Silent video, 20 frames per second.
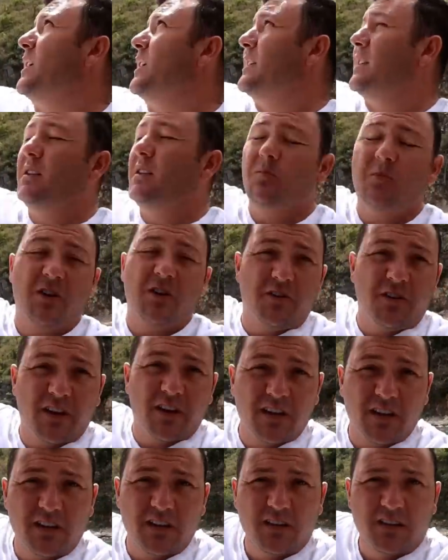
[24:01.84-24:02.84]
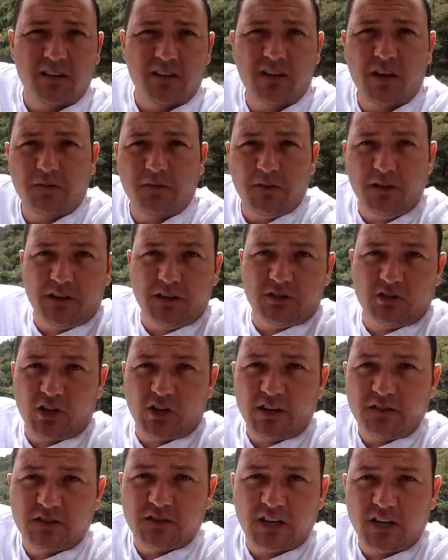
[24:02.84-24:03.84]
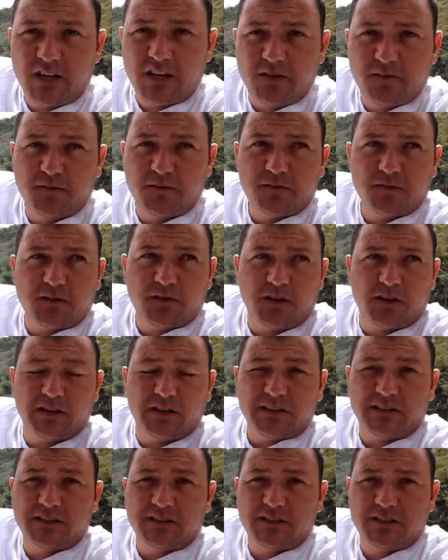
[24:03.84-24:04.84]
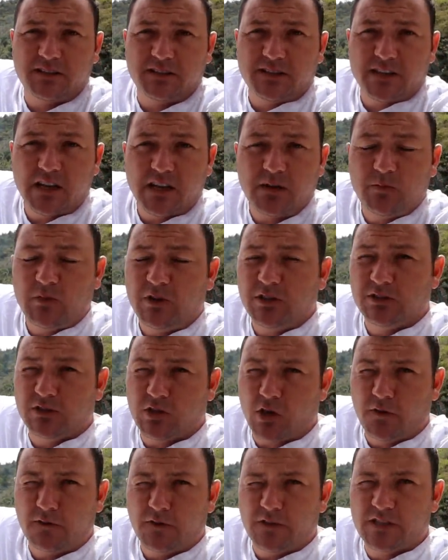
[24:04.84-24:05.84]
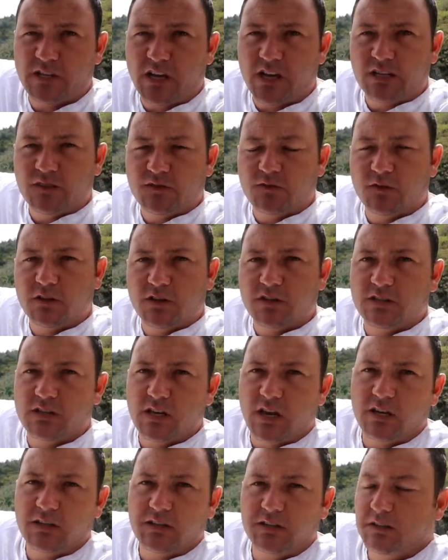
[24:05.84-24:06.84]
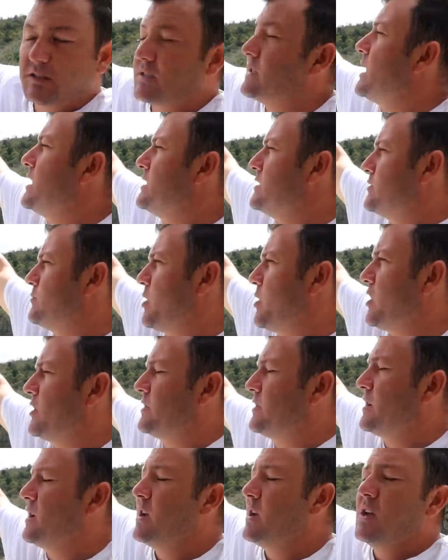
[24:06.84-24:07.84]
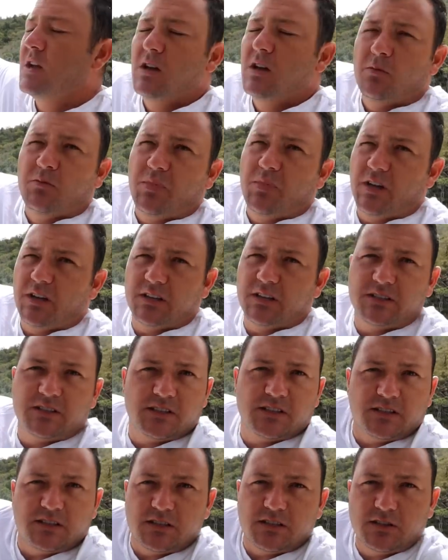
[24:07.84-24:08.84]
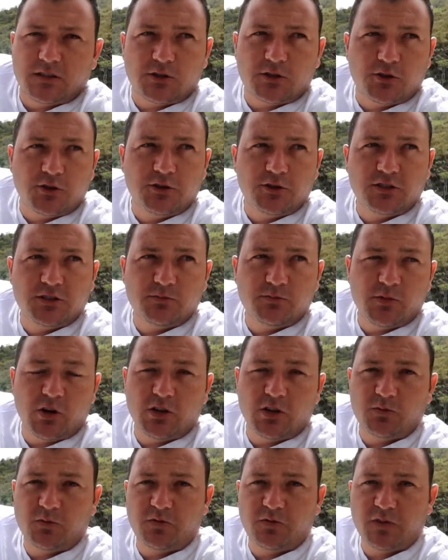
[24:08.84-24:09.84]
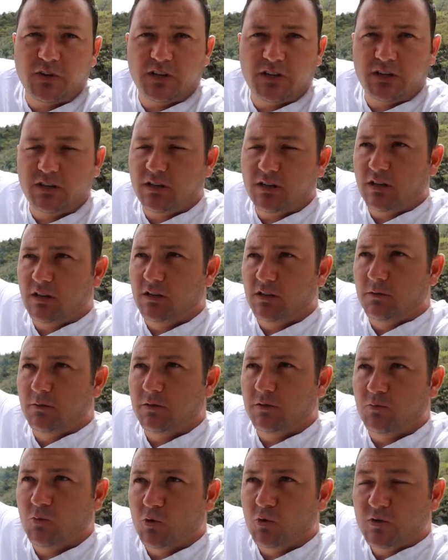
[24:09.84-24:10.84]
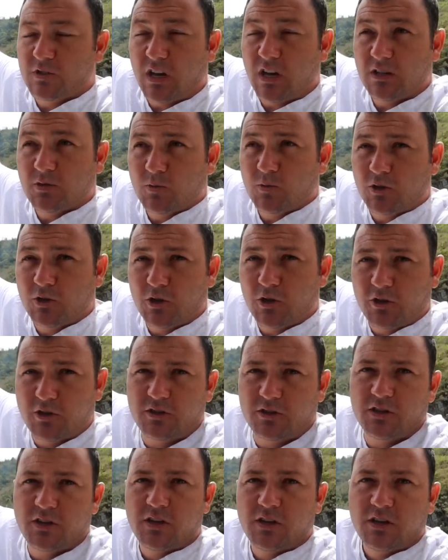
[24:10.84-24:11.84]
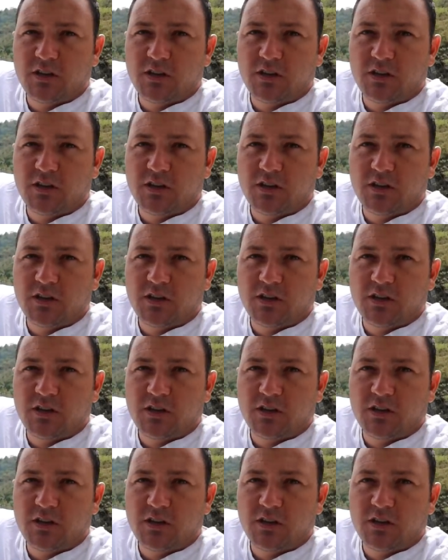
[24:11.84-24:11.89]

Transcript: Dyneema rigging, covered in chafe sleeve. It's 10 mils, oversized for this size of boat, but since it's a cruising boat, we figured a little bit more size won't hurt.